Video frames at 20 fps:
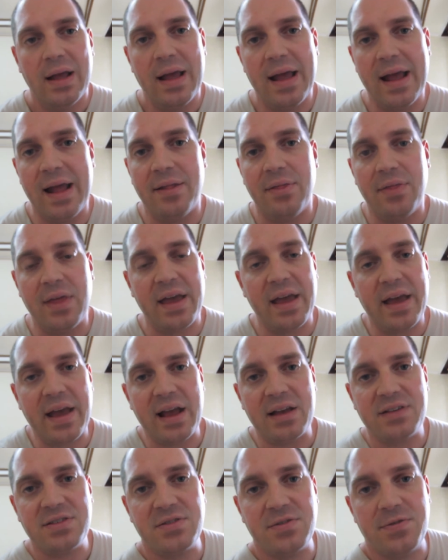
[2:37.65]
and they
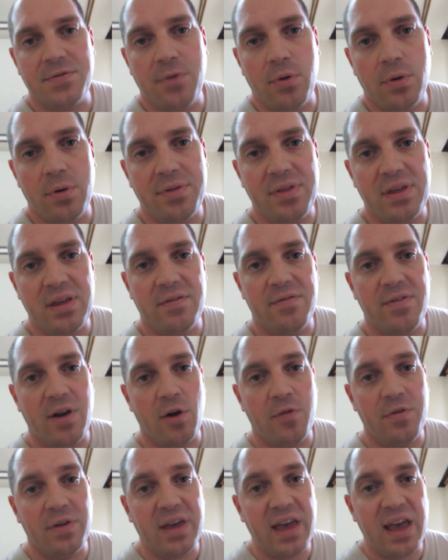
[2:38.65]
asked for the
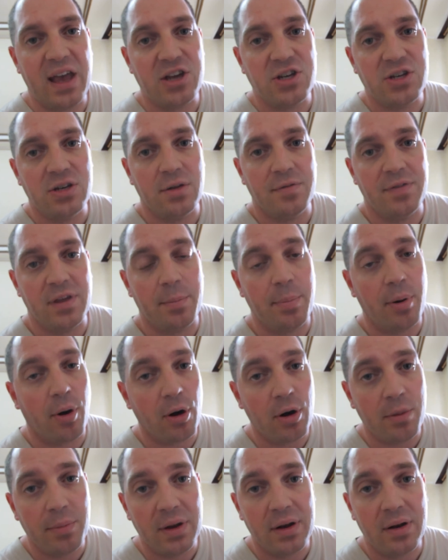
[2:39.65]
verification of the
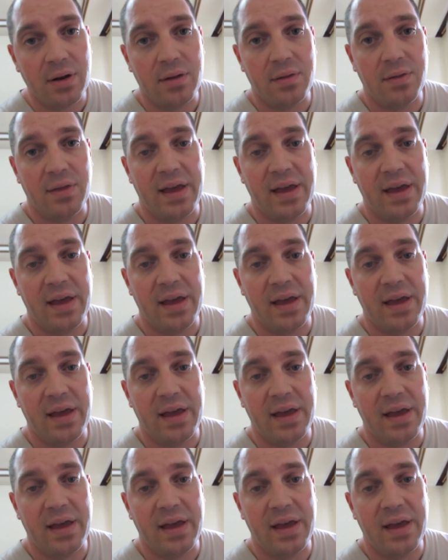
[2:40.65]
apartment.